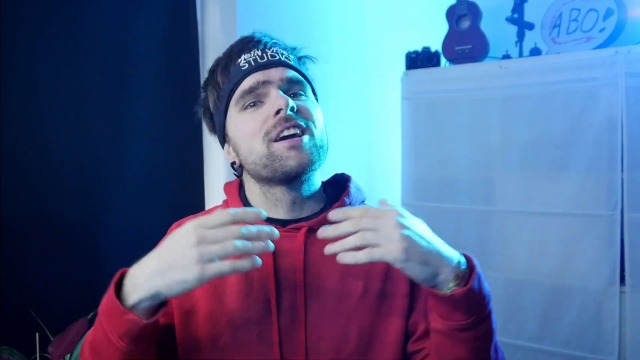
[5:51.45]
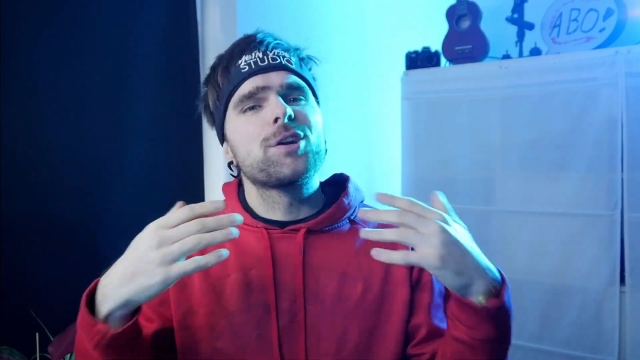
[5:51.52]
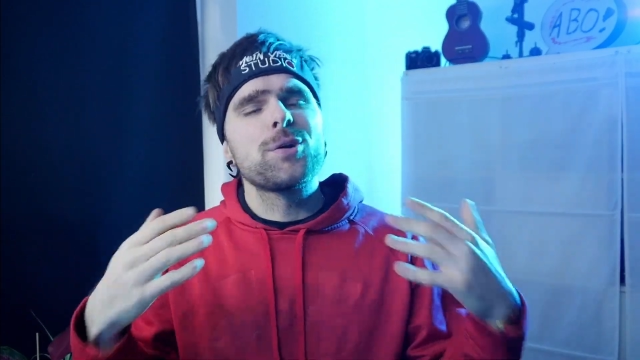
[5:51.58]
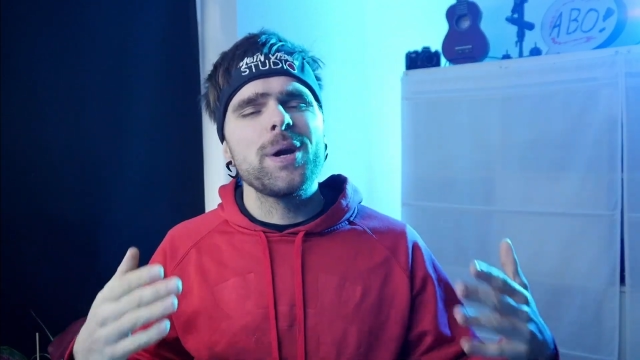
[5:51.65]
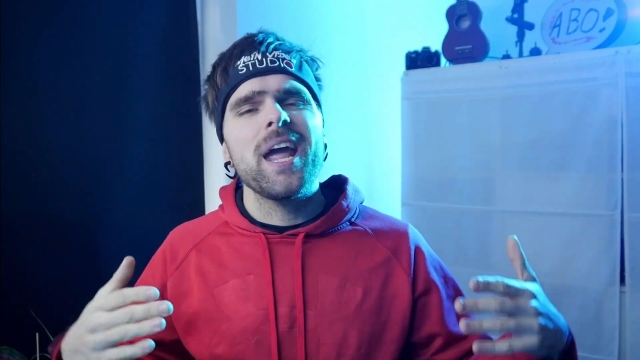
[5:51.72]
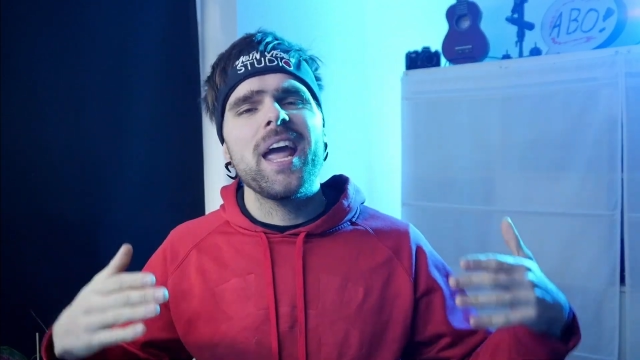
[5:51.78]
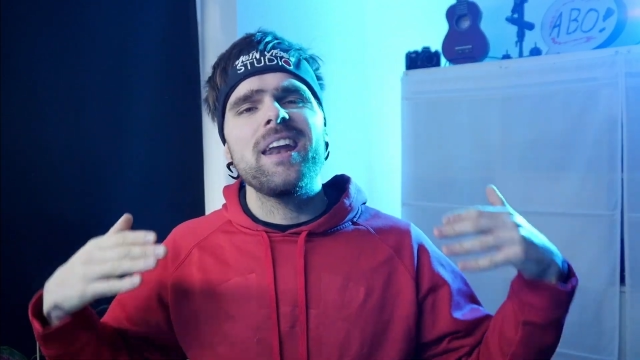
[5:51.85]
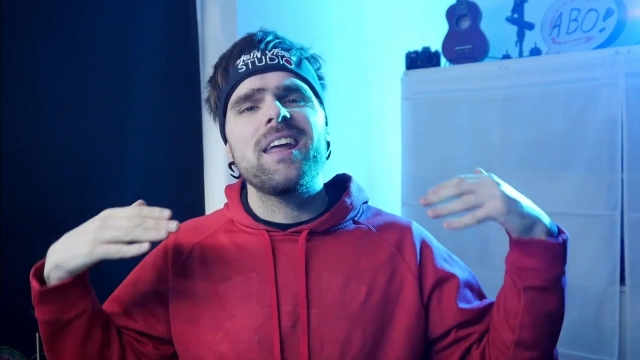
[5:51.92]

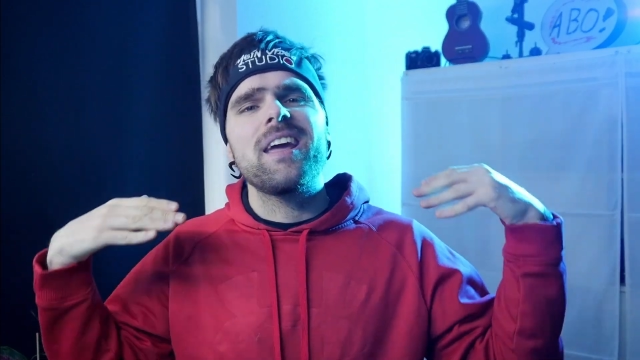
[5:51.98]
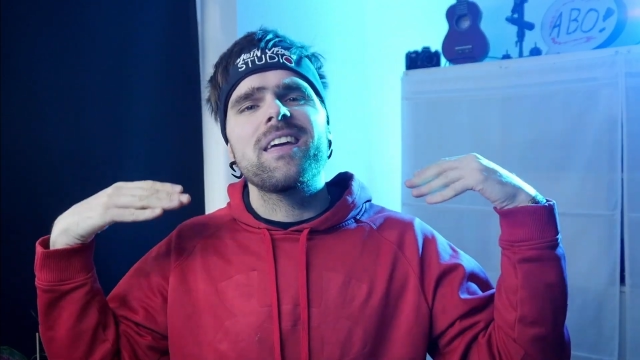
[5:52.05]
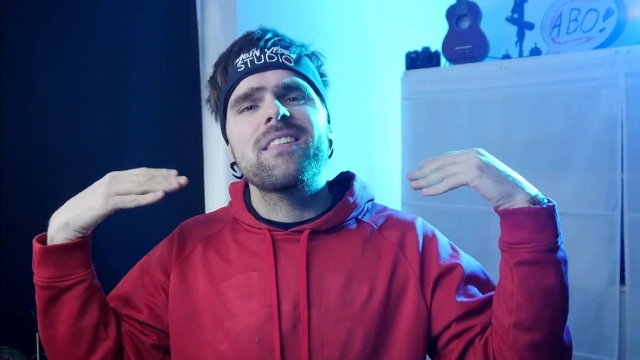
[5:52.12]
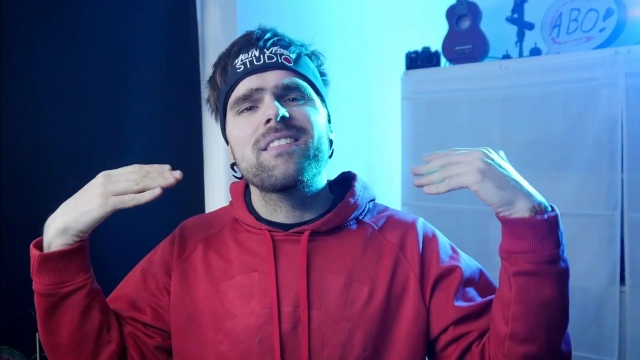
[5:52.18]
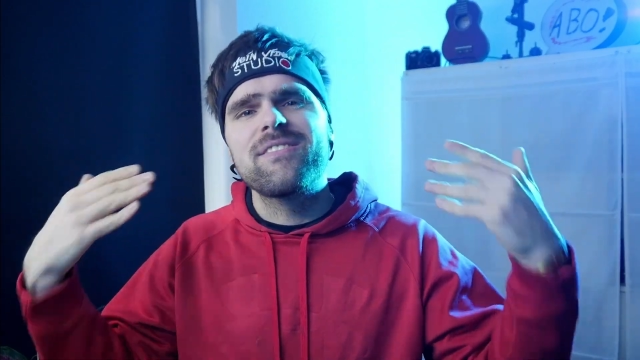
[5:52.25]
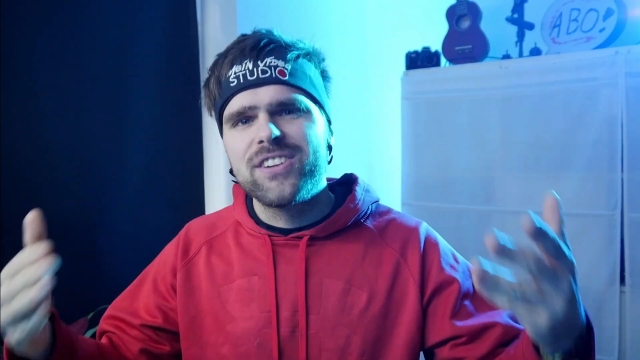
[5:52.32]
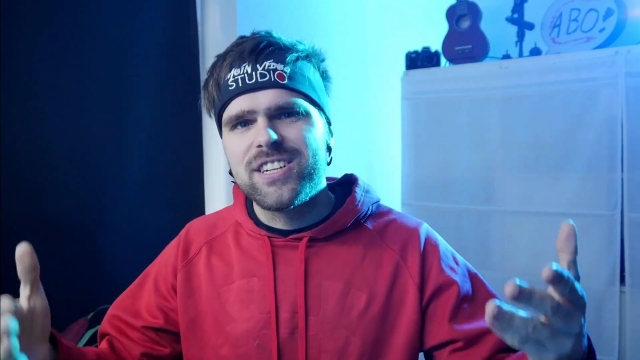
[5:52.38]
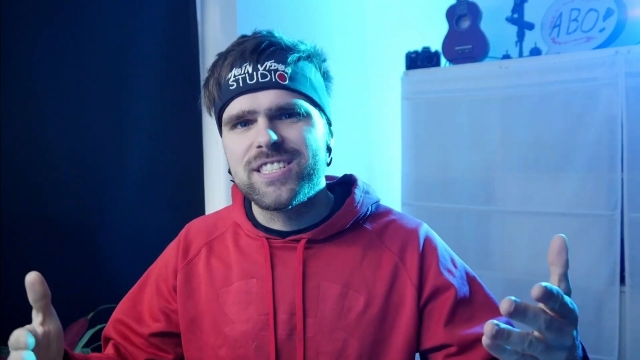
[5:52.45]
creating
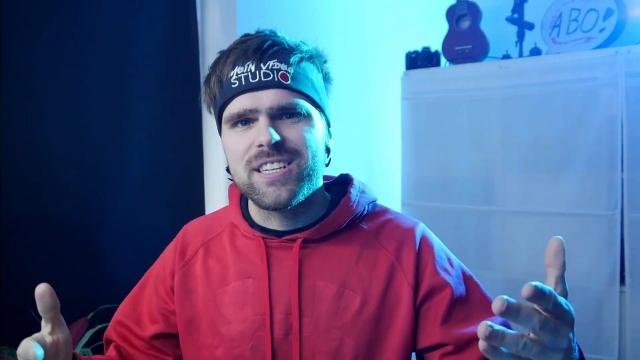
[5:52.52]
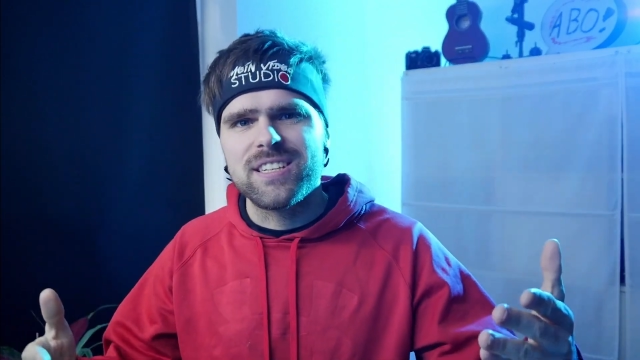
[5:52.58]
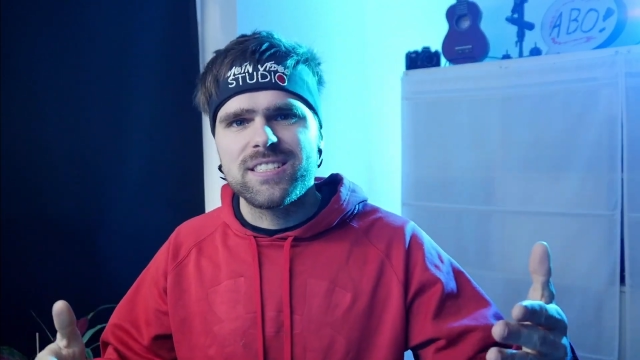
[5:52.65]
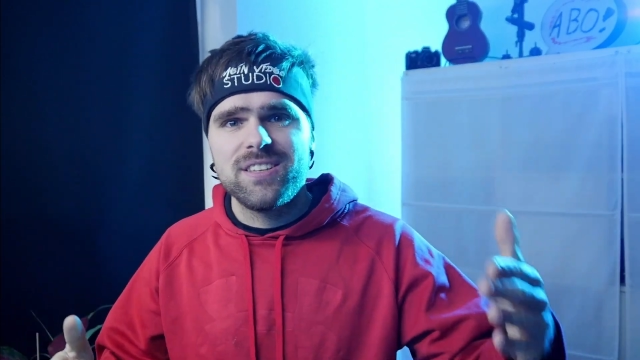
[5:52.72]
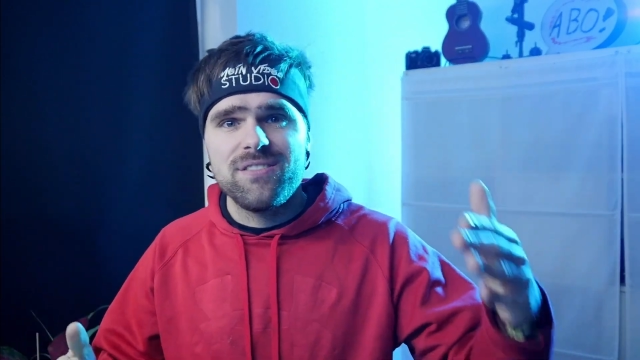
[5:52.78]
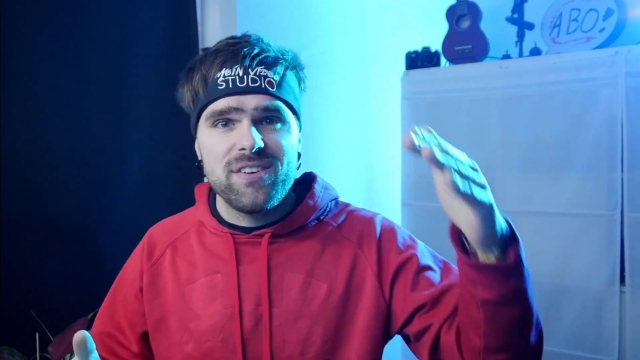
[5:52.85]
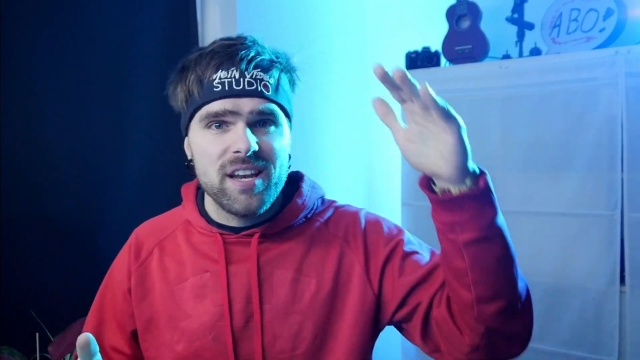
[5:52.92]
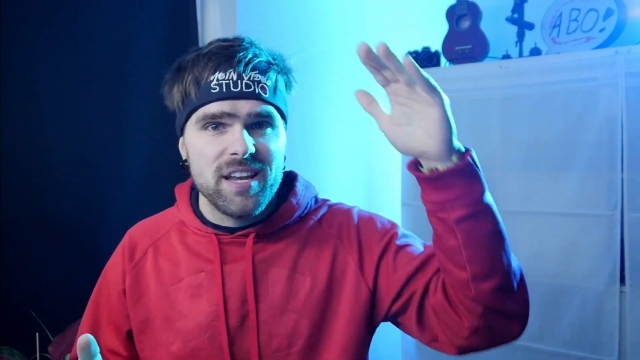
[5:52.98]

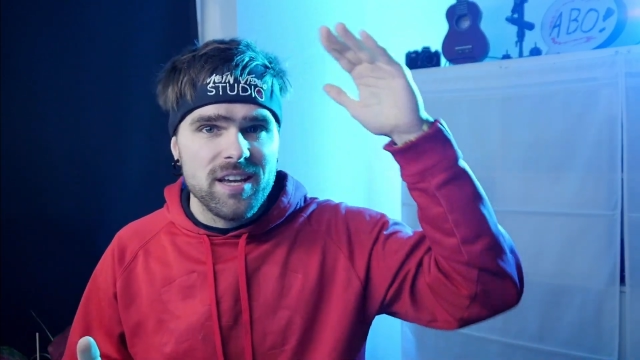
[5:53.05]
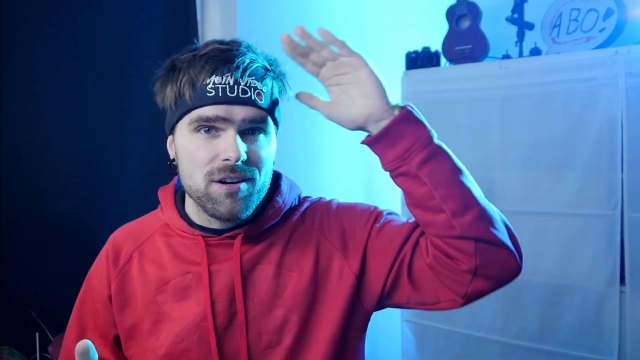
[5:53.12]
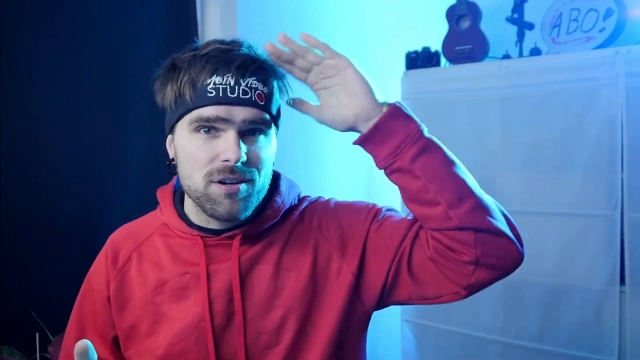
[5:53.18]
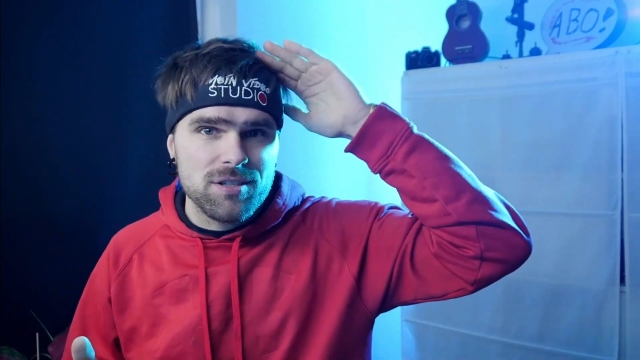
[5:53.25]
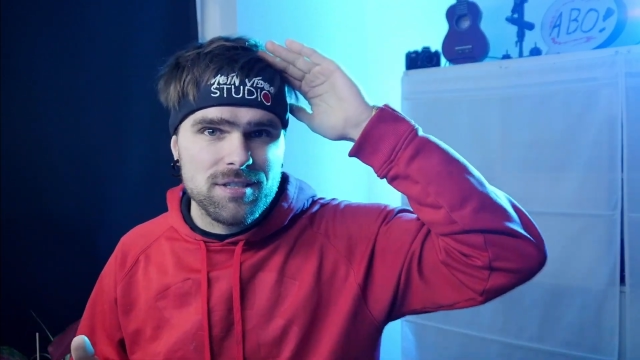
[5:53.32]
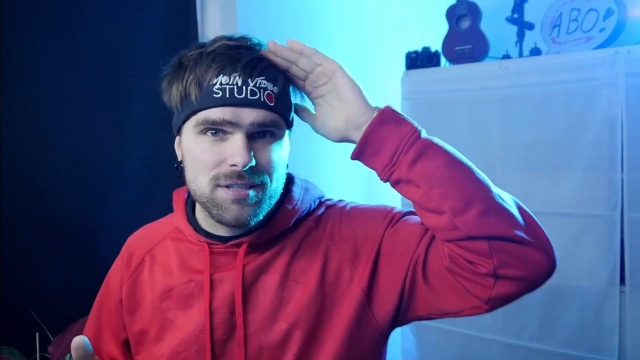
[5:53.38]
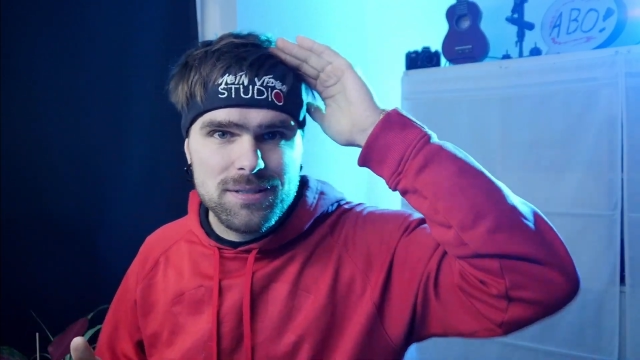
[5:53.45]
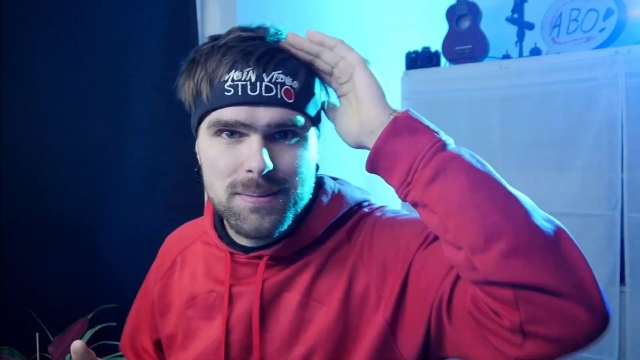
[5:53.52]
360
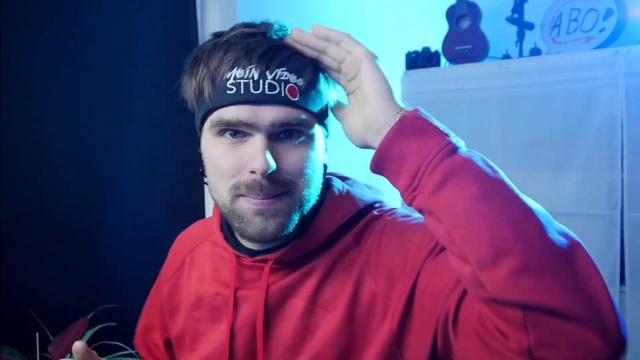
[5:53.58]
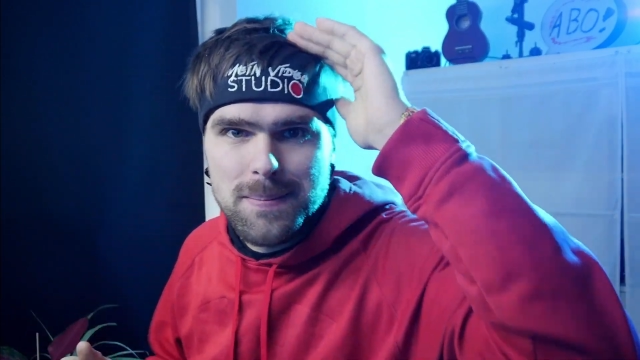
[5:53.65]
videos.